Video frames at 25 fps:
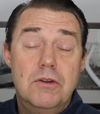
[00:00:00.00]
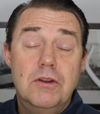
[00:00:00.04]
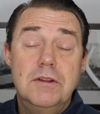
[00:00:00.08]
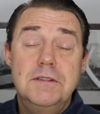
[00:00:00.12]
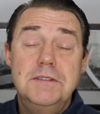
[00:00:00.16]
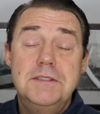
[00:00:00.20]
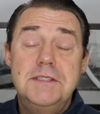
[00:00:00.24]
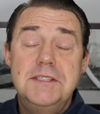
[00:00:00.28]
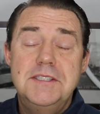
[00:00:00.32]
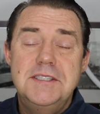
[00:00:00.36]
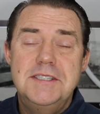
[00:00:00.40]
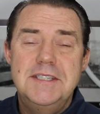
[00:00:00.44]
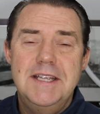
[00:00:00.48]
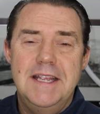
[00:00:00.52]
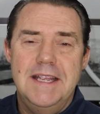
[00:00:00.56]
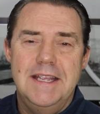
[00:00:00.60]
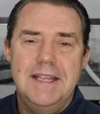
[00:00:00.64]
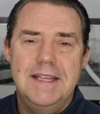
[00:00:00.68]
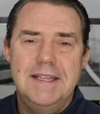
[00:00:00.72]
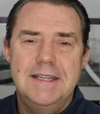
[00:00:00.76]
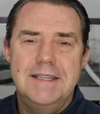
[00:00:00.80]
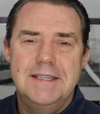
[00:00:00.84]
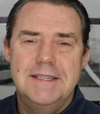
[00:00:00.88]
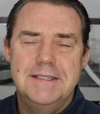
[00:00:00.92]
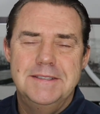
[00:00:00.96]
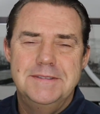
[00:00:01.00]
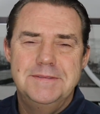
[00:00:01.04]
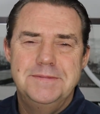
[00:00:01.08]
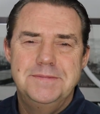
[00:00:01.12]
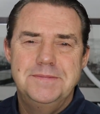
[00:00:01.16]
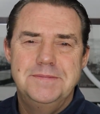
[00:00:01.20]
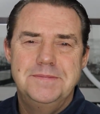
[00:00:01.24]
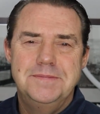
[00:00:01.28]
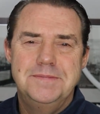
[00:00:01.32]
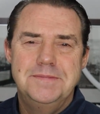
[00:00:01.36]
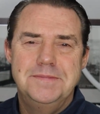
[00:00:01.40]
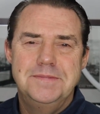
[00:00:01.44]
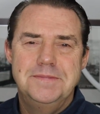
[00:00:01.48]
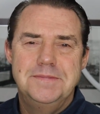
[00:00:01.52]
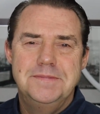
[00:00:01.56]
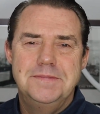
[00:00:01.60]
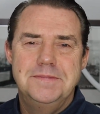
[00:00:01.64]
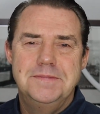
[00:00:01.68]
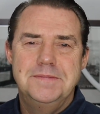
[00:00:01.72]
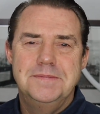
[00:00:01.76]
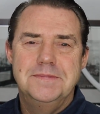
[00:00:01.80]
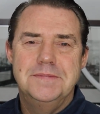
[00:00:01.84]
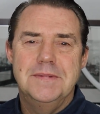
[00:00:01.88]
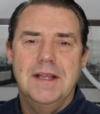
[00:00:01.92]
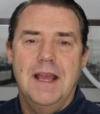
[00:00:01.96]
concede,
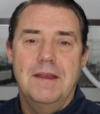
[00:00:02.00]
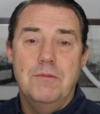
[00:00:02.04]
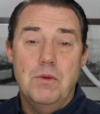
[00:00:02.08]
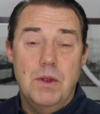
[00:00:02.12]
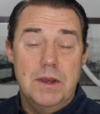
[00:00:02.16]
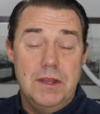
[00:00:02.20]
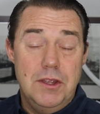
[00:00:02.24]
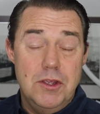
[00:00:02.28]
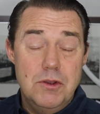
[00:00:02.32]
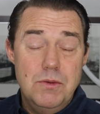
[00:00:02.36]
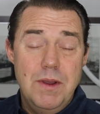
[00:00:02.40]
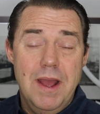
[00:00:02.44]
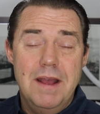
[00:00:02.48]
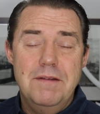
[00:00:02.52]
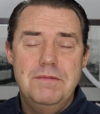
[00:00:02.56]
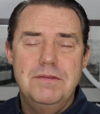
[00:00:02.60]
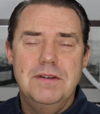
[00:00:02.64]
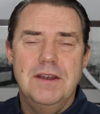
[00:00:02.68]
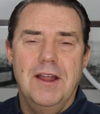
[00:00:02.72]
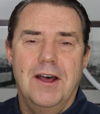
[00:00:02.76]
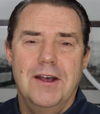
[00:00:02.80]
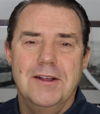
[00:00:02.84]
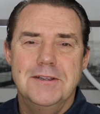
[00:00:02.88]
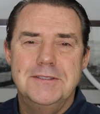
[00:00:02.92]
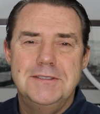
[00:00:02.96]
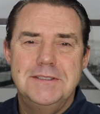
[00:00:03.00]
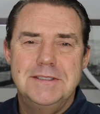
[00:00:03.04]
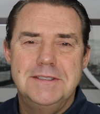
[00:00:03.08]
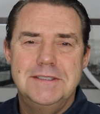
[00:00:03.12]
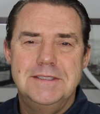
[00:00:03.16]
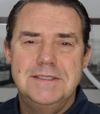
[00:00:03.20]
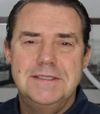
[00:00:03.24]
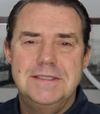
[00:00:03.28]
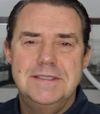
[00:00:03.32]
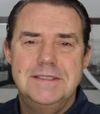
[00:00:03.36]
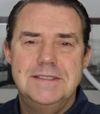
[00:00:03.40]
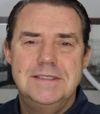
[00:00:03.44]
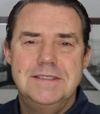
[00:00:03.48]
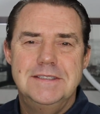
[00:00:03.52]
when you have lost,